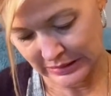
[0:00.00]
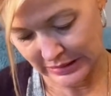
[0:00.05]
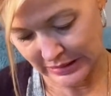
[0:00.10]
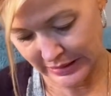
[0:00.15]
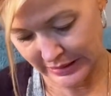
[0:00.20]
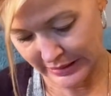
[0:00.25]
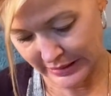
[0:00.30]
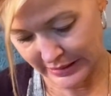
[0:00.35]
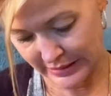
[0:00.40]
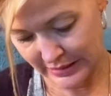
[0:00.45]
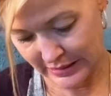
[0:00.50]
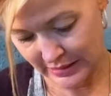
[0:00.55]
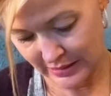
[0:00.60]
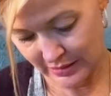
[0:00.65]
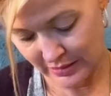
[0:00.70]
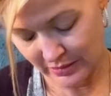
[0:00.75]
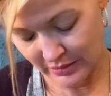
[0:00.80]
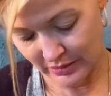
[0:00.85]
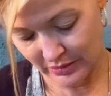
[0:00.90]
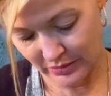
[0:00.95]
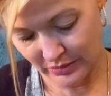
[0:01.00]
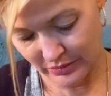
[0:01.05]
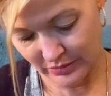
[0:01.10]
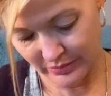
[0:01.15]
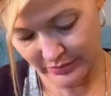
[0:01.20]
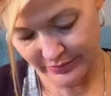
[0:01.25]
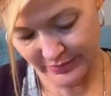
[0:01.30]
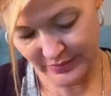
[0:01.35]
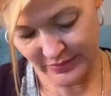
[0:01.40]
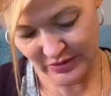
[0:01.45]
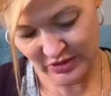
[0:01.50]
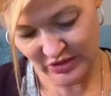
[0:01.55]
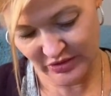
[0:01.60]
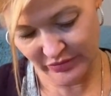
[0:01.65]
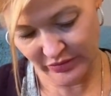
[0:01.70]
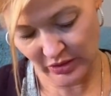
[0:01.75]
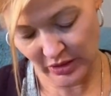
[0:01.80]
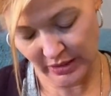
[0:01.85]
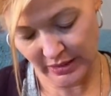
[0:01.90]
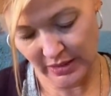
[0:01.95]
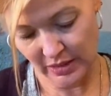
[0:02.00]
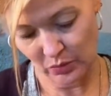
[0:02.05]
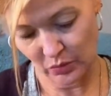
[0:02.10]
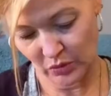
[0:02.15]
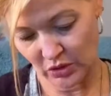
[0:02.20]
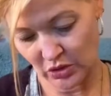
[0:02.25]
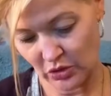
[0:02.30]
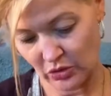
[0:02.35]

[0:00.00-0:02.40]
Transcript: Yikes. Oh, my shipper I can't wear